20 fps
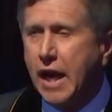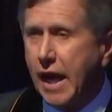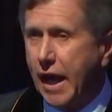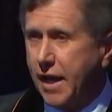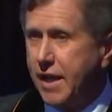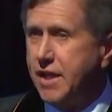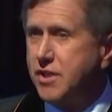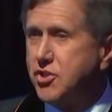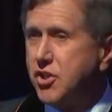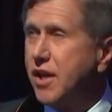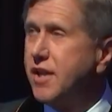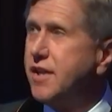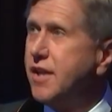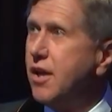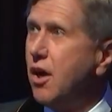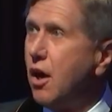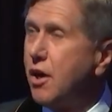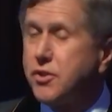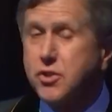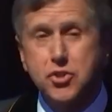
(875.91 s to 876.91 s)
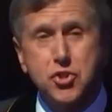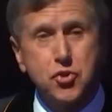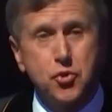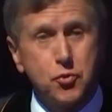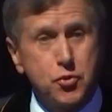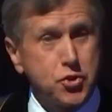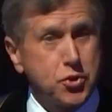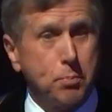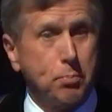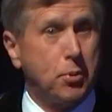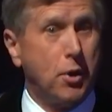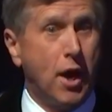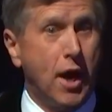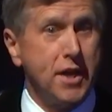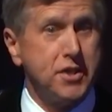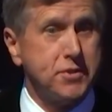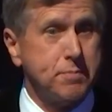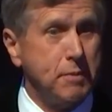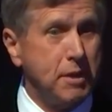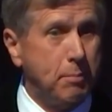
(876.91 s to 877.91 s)
And E.J. Dionne just
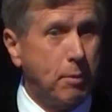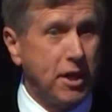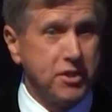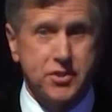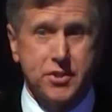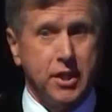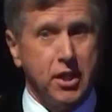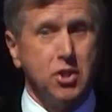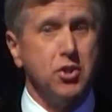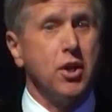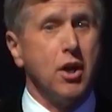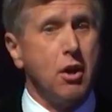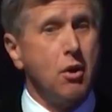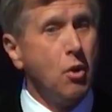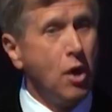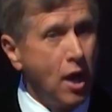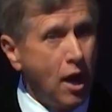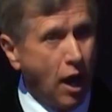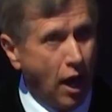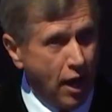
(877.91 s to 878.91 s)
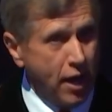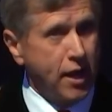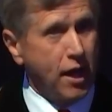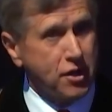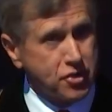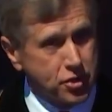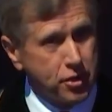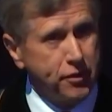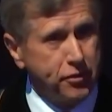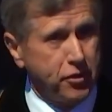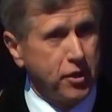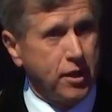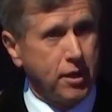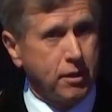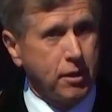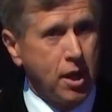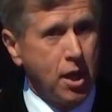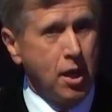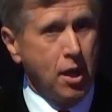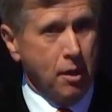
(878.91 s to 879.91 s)
surprised me by saying, "No, I actually think
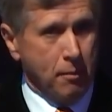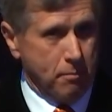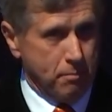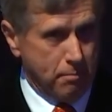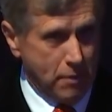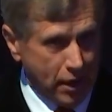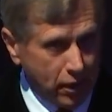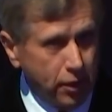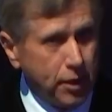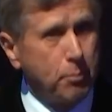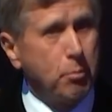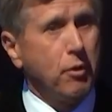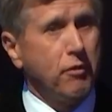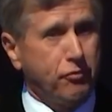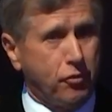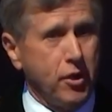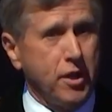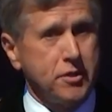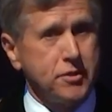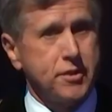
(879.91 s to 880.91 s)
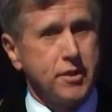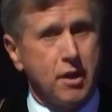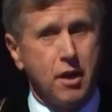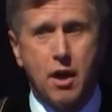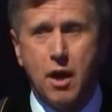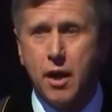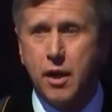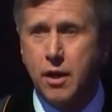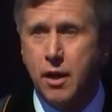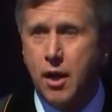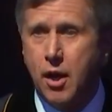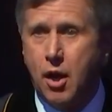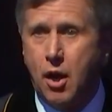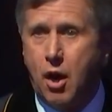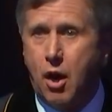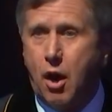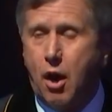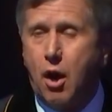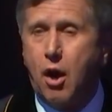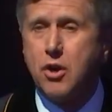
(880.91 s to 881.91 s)
my liberal friends and I."
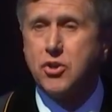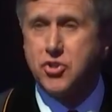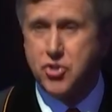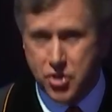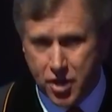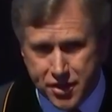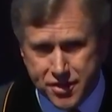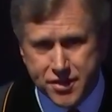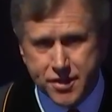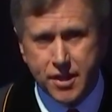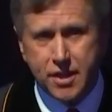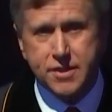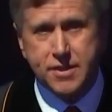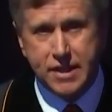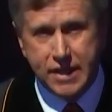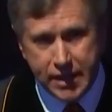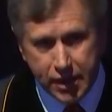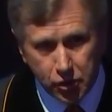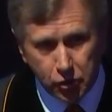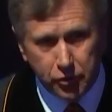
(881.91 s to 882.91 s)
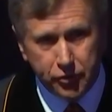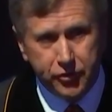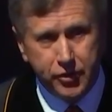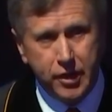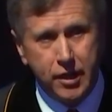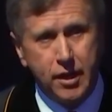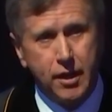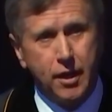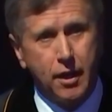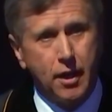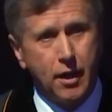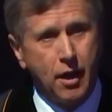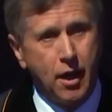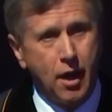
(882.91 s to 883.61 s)
are just as guilty